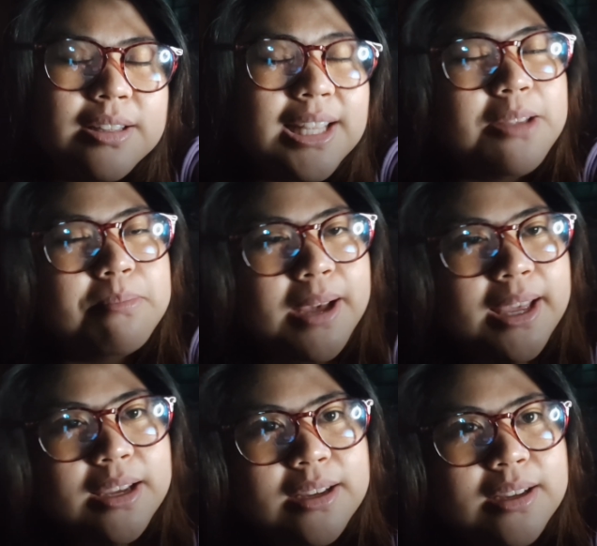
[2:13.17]
the
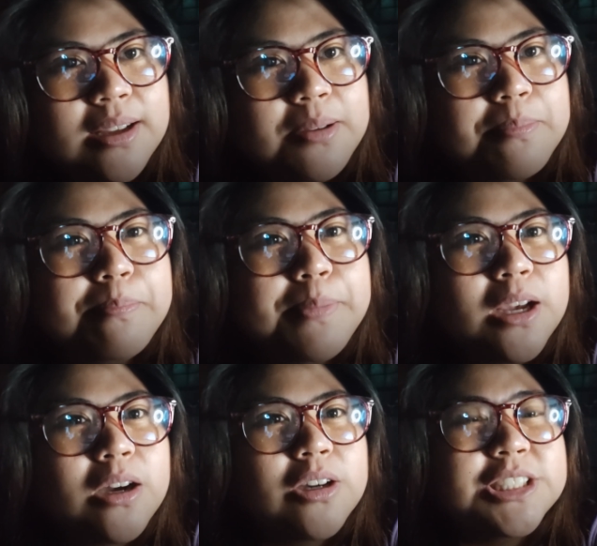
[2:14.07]
e-bike.
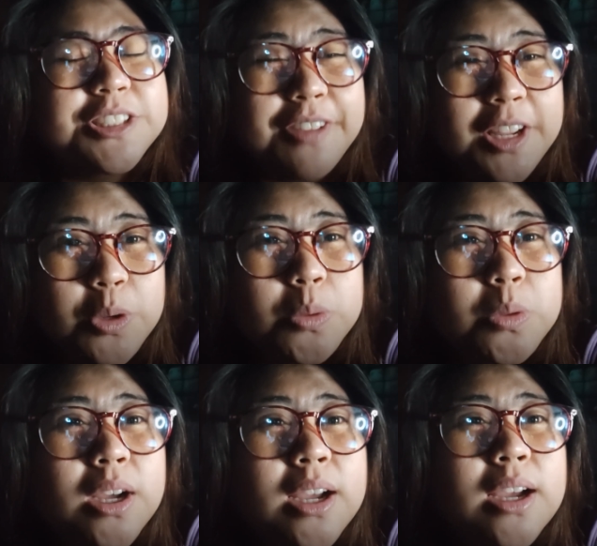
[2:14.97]
Because Fiido,